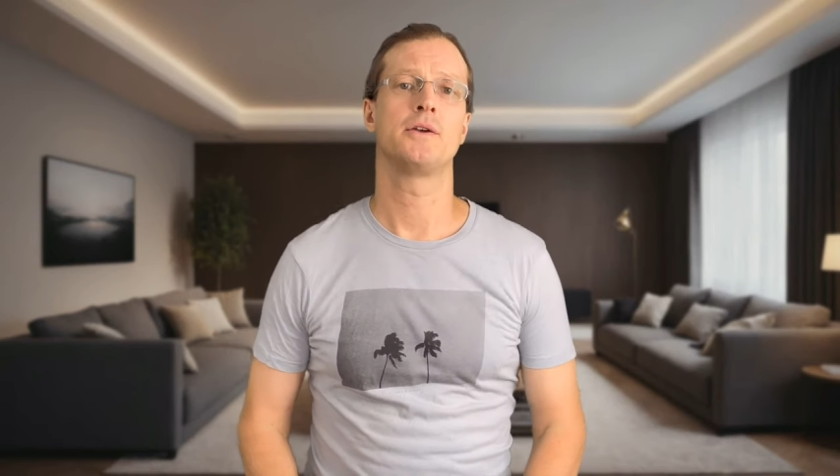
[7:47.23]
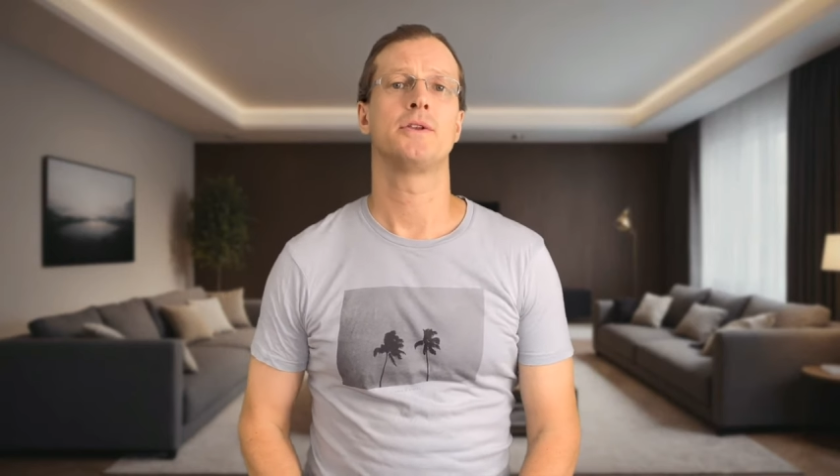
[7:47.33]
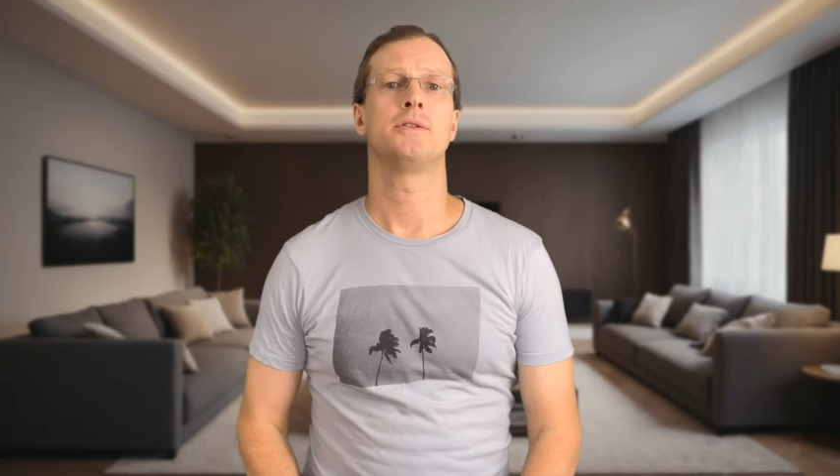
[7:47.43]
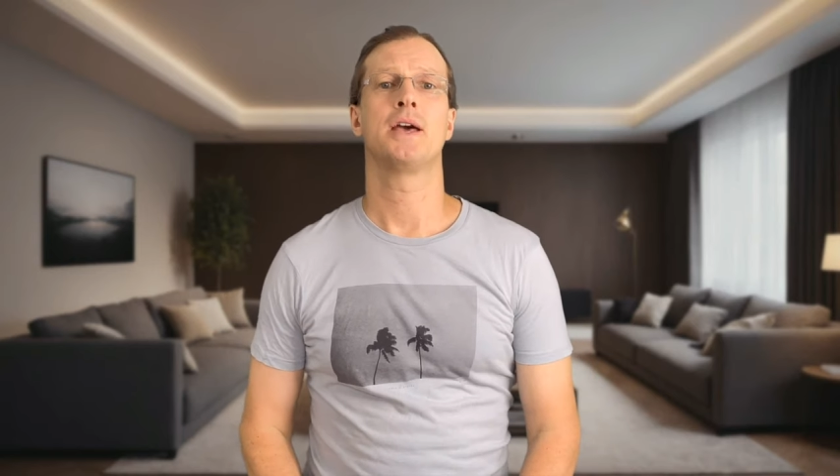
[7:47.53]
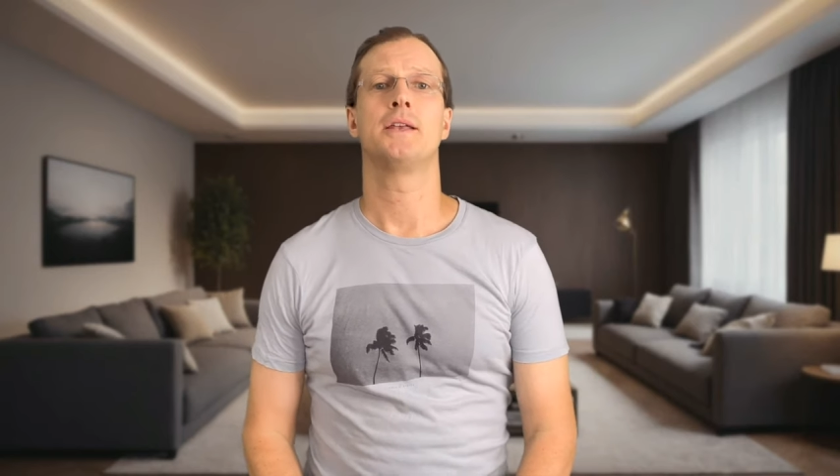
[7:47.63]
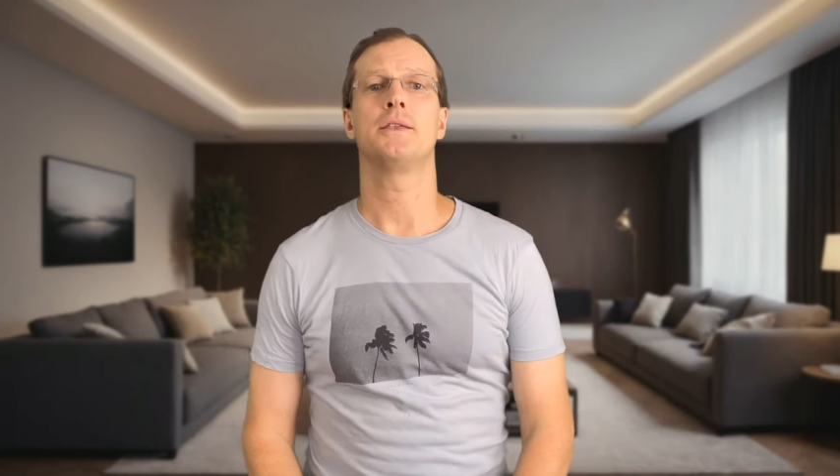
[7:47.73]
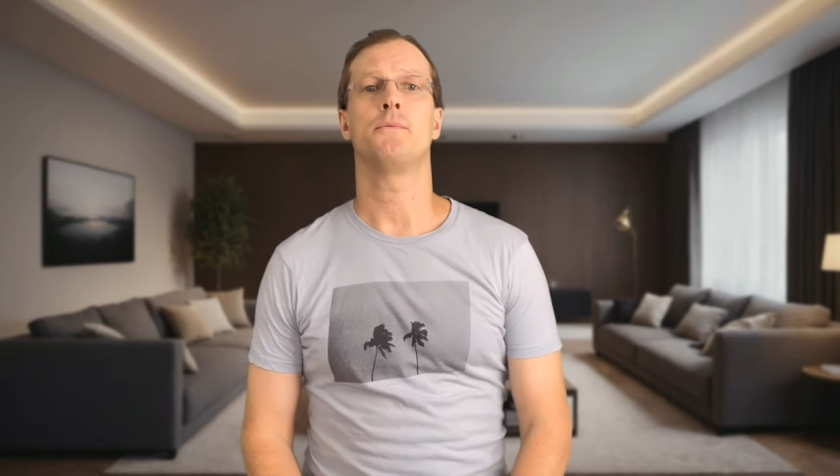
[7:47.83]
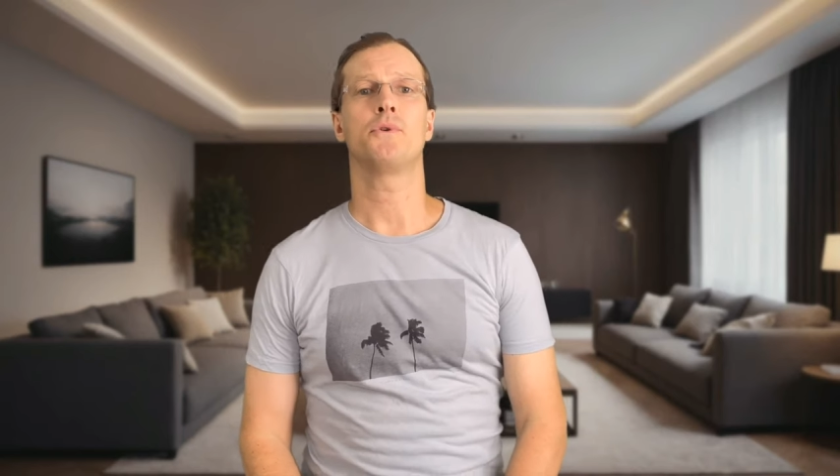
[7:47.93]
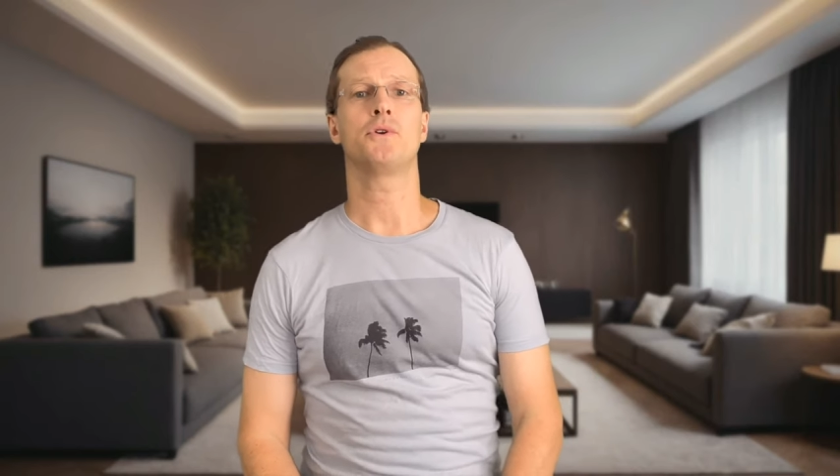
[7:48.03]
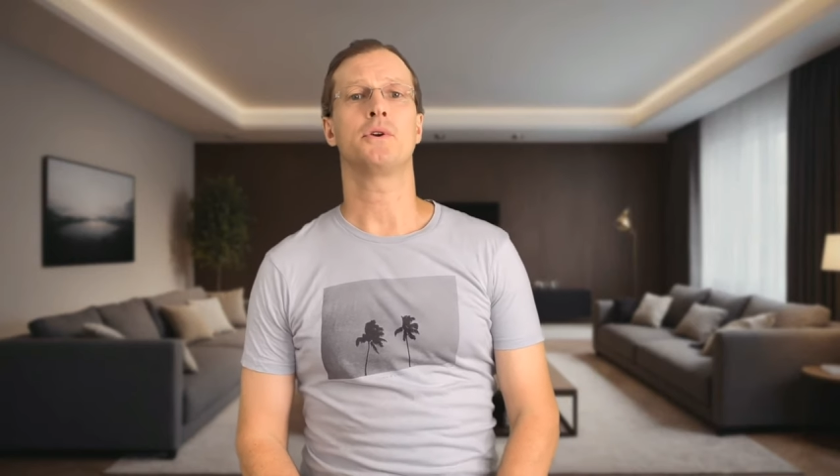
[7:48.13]
The
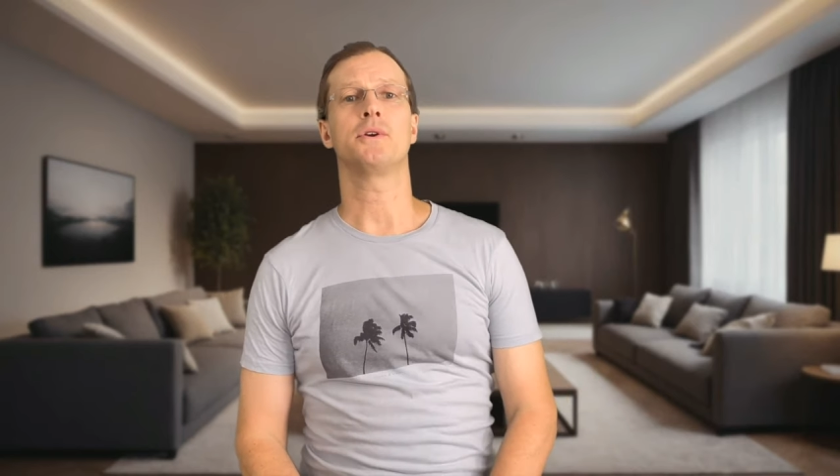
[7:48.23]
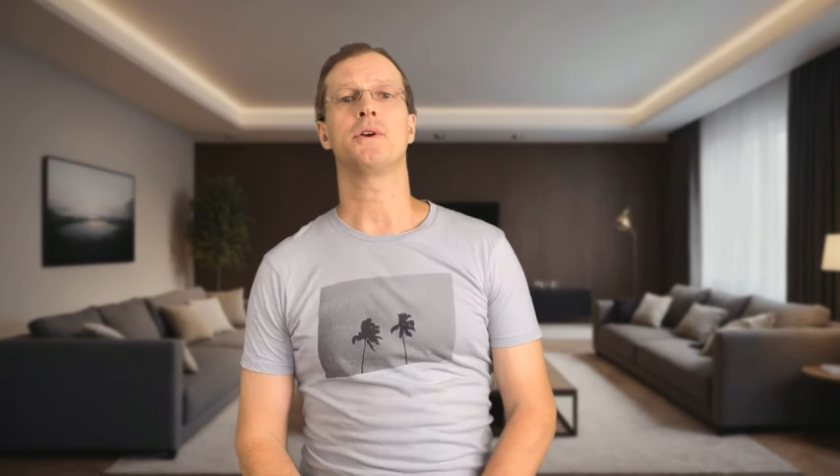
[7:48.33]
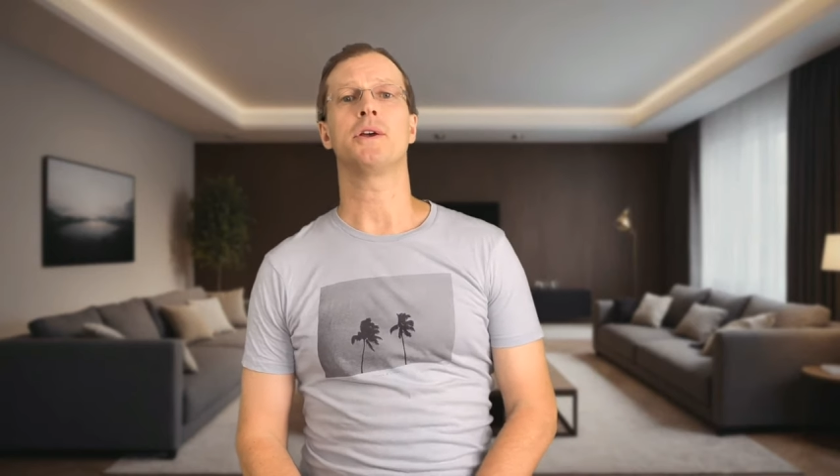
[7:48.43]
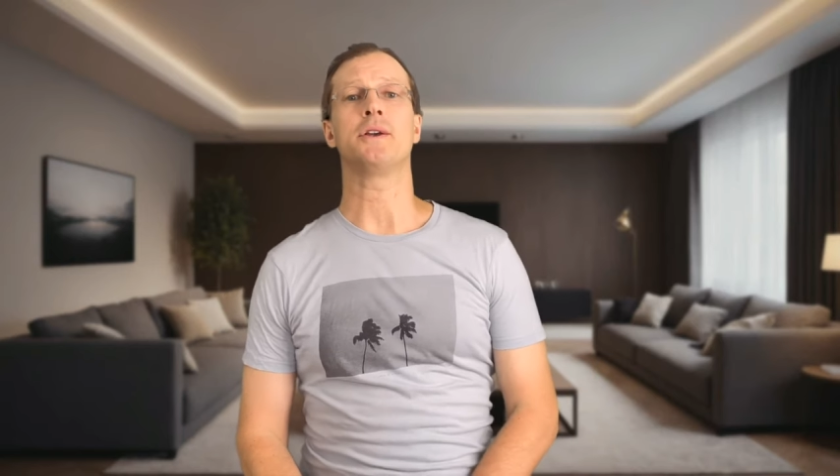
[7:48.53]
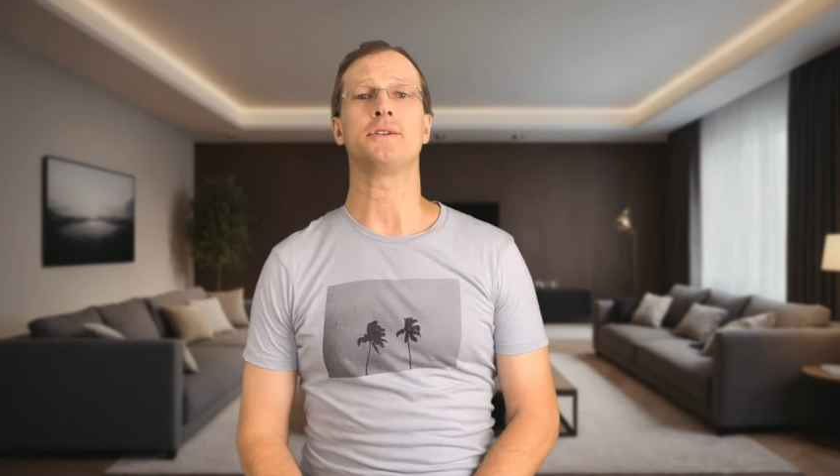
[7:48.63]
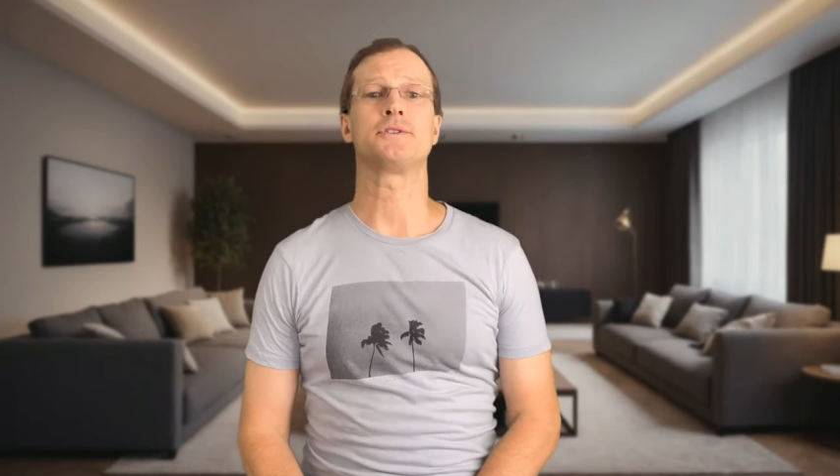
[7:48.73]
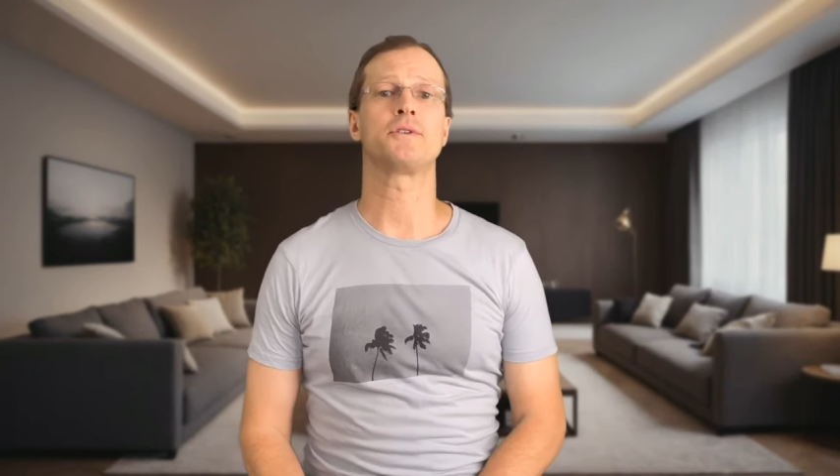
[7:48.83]
silent period is